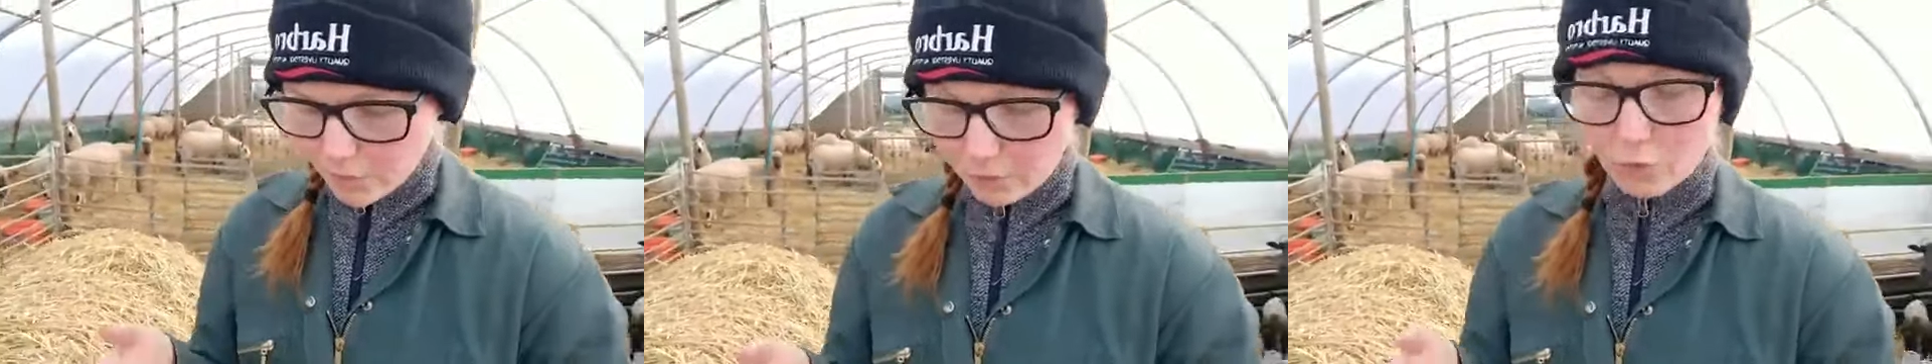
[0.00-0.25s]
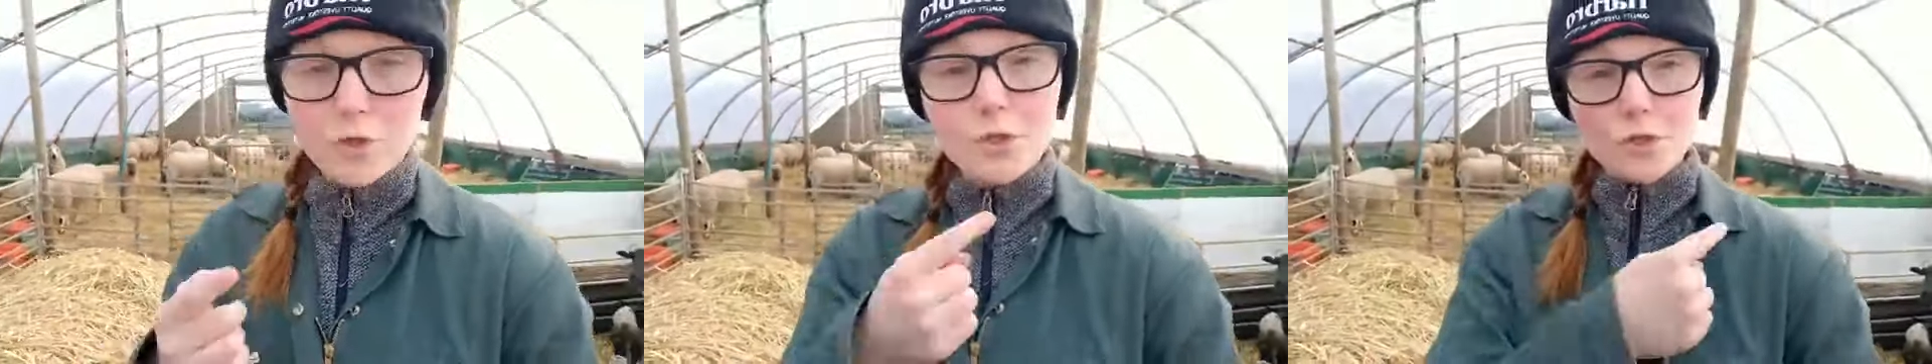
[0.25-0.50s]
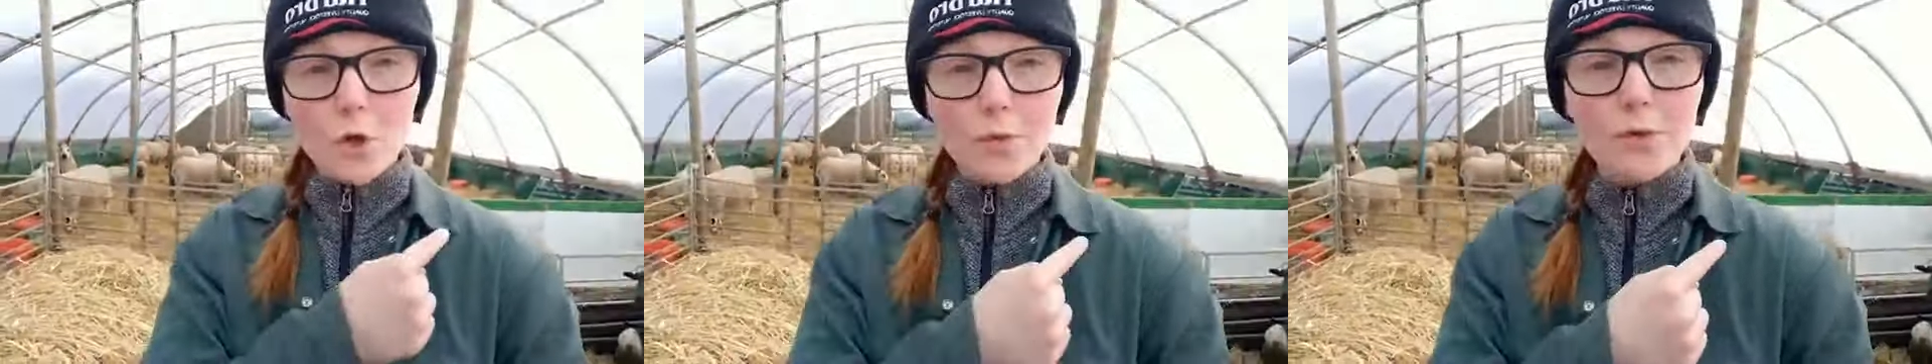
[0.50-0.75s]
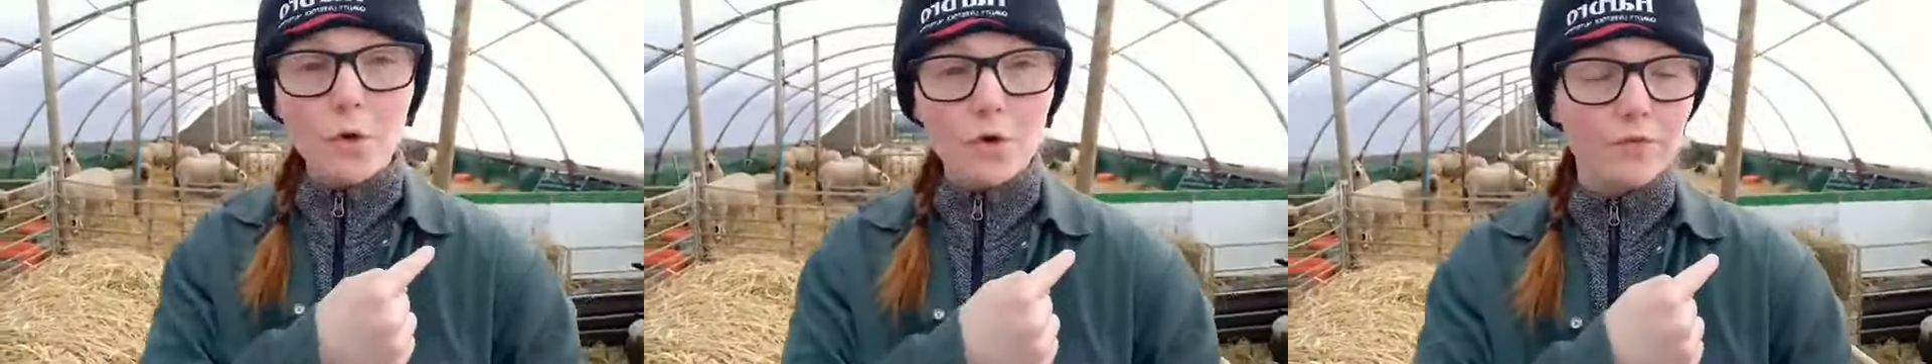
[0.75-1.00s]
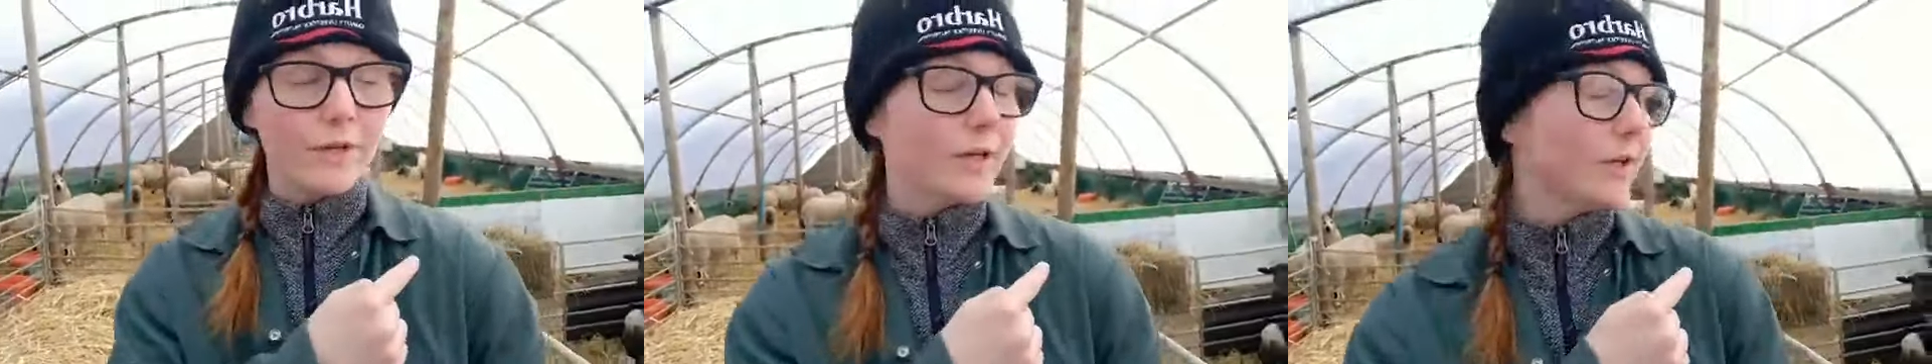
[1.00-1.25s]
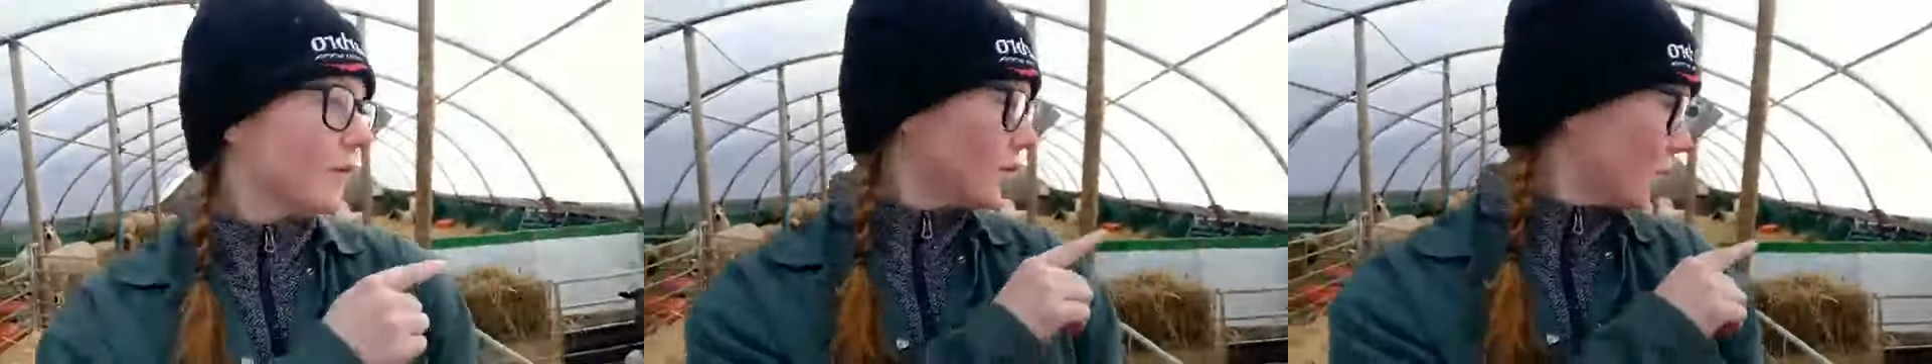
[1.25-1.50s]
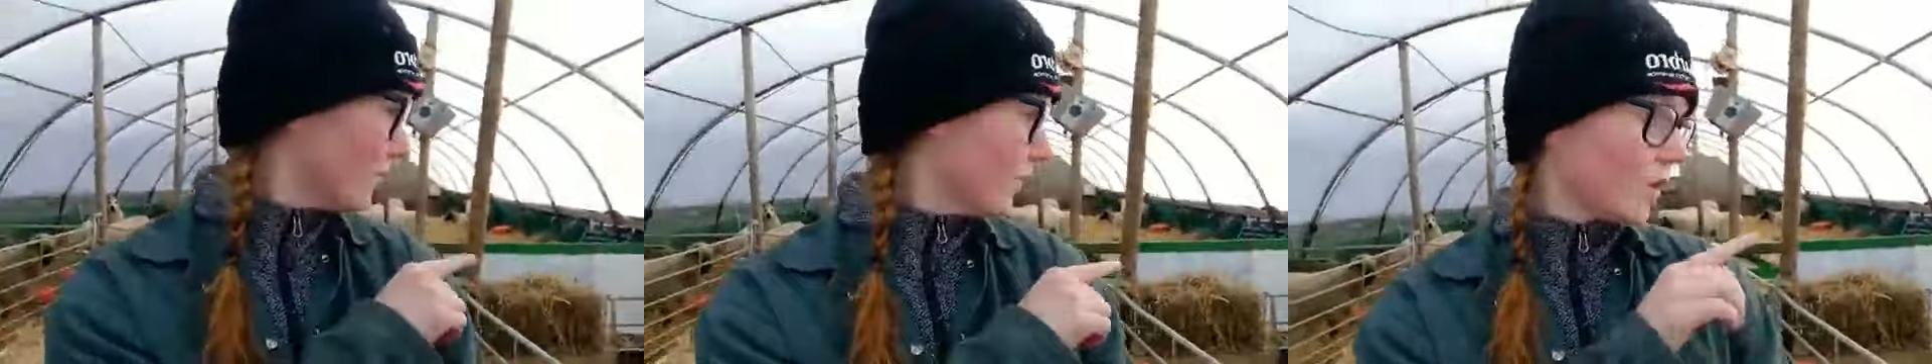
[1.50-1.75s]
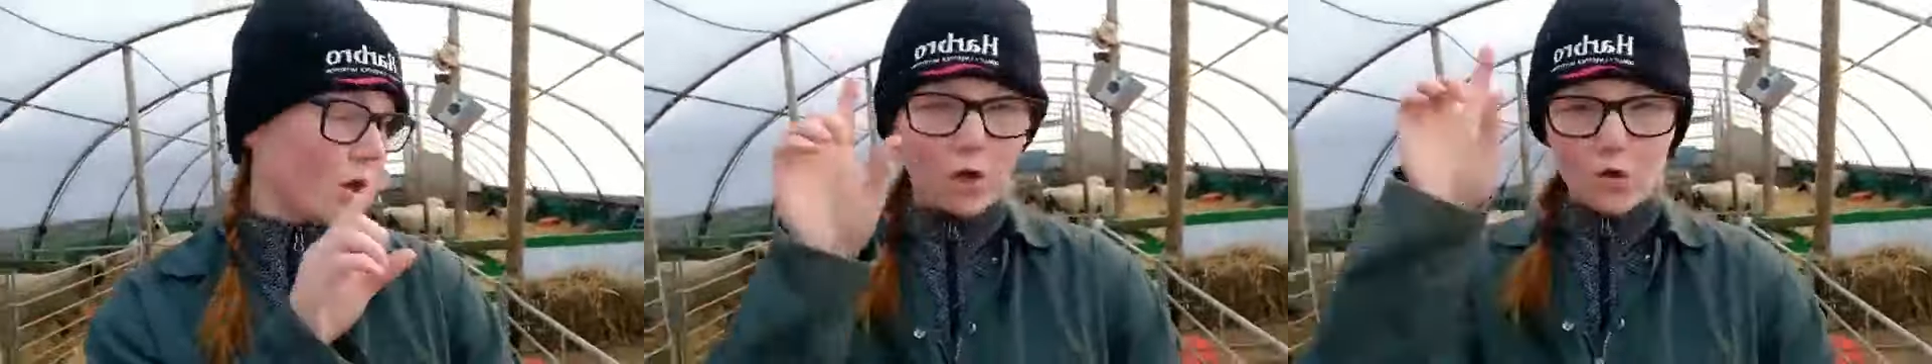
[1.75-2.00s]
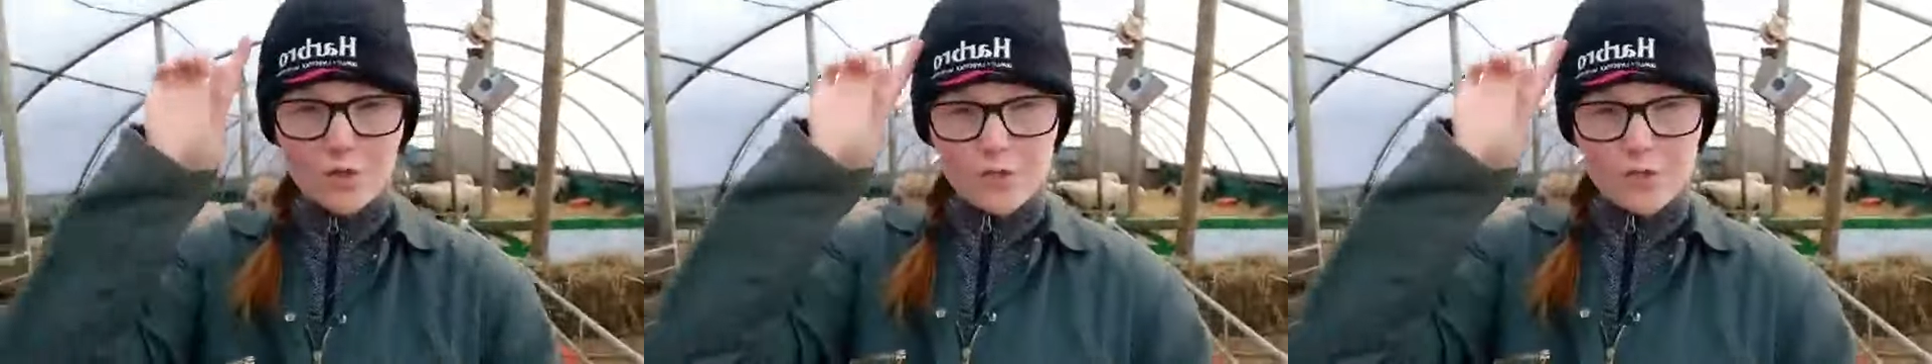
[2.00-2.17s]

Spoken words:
So you saw the Norfolk girl,